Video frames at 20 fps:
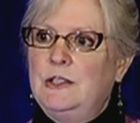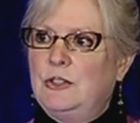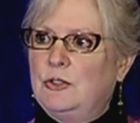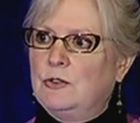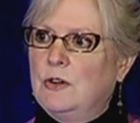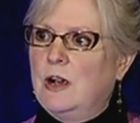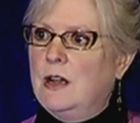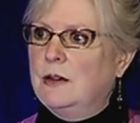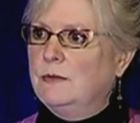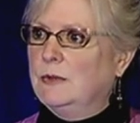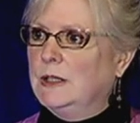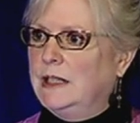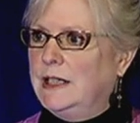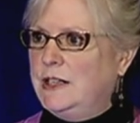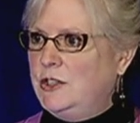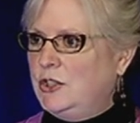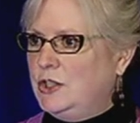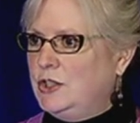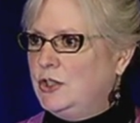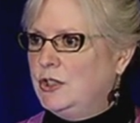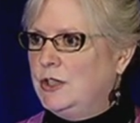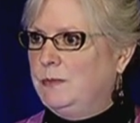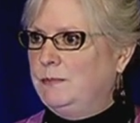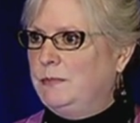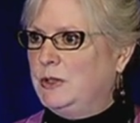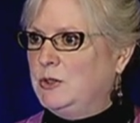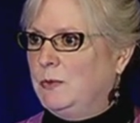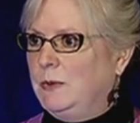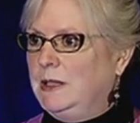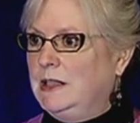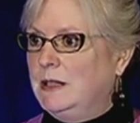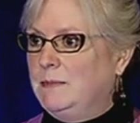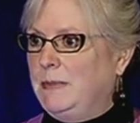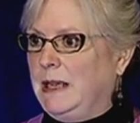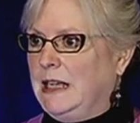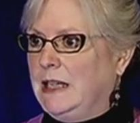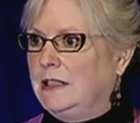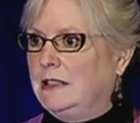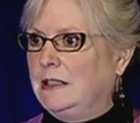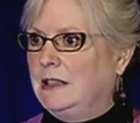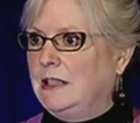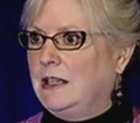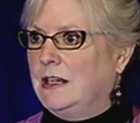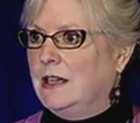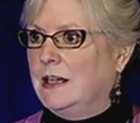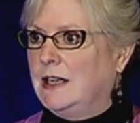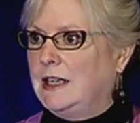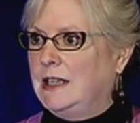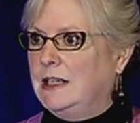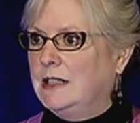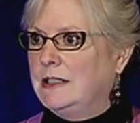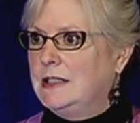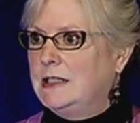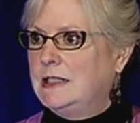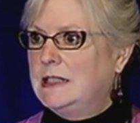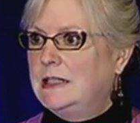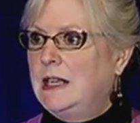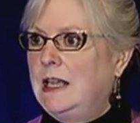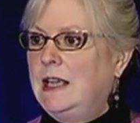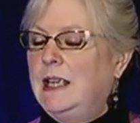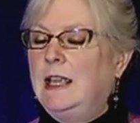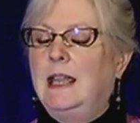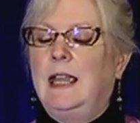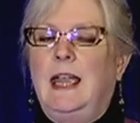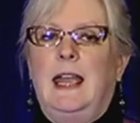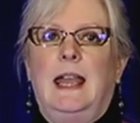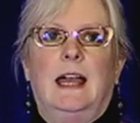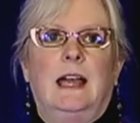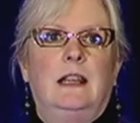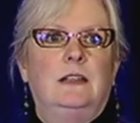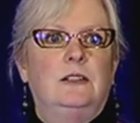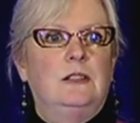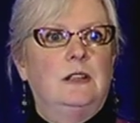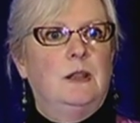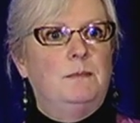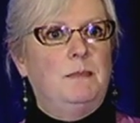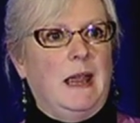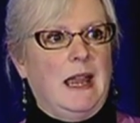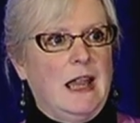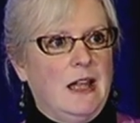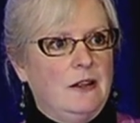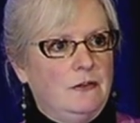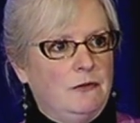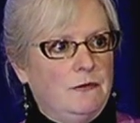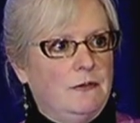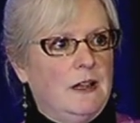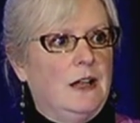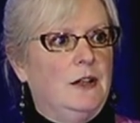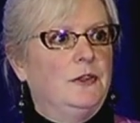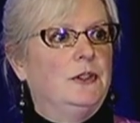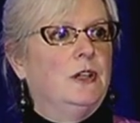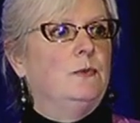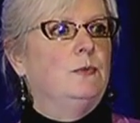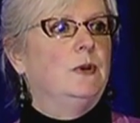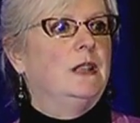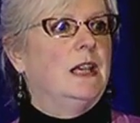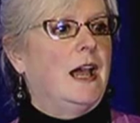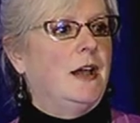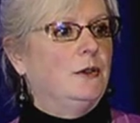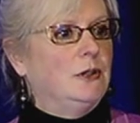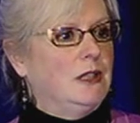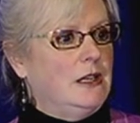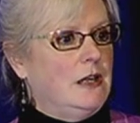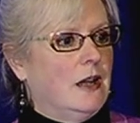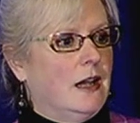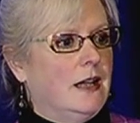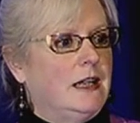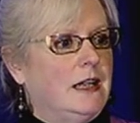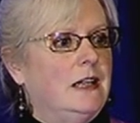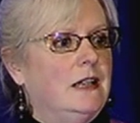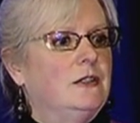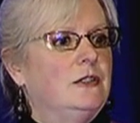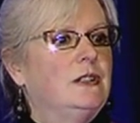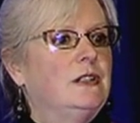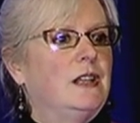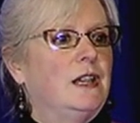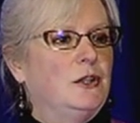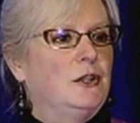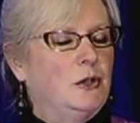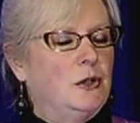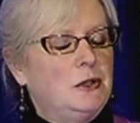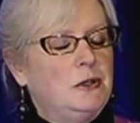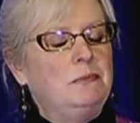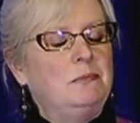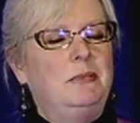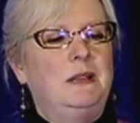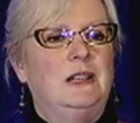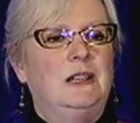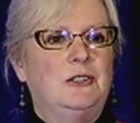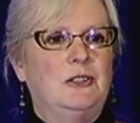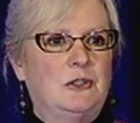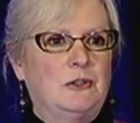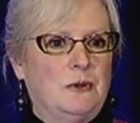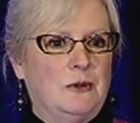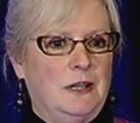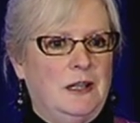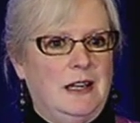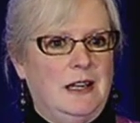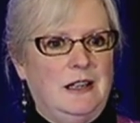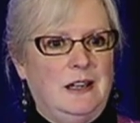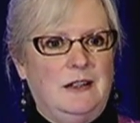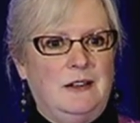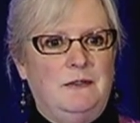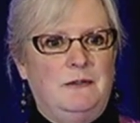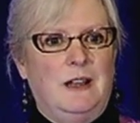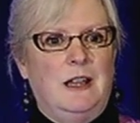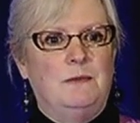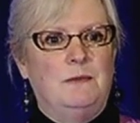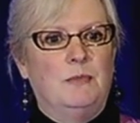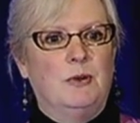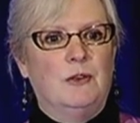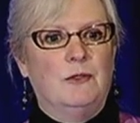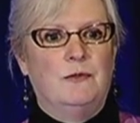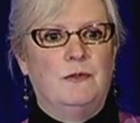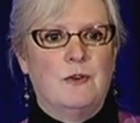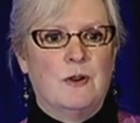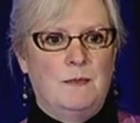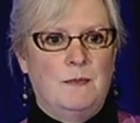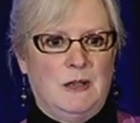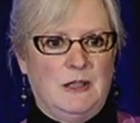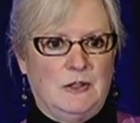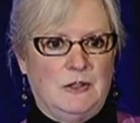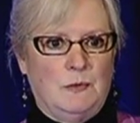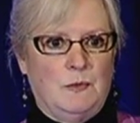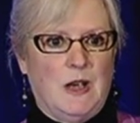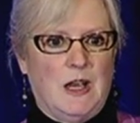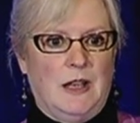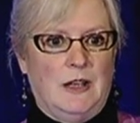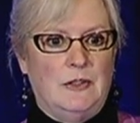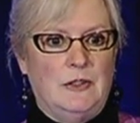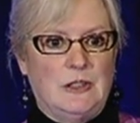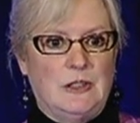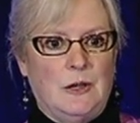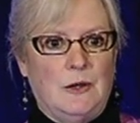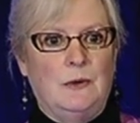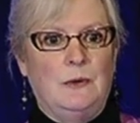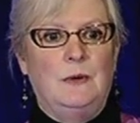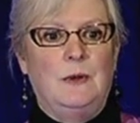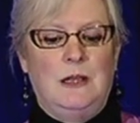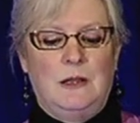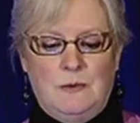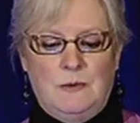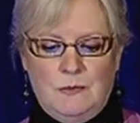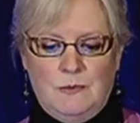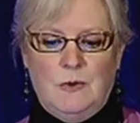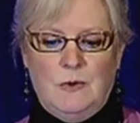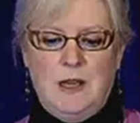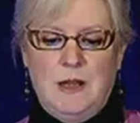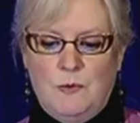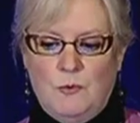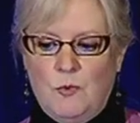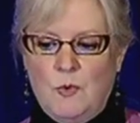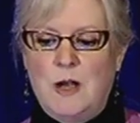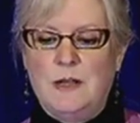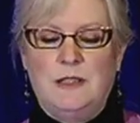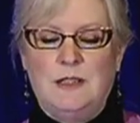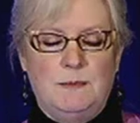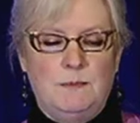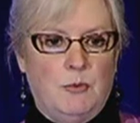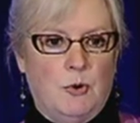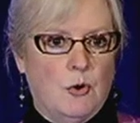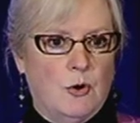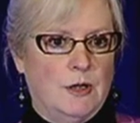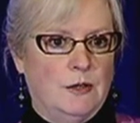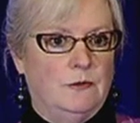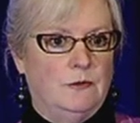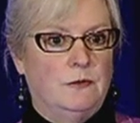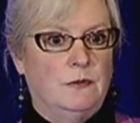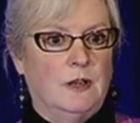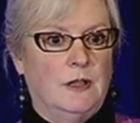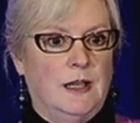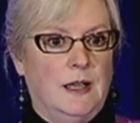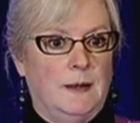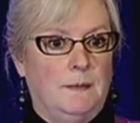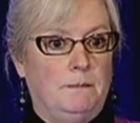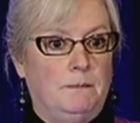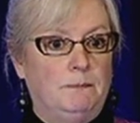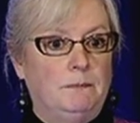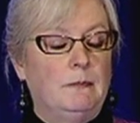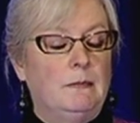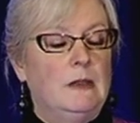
strong relationship between the band and the audience and the band felt that without the audience, they couldn't be as creative and perform as well. So it, it was important for them.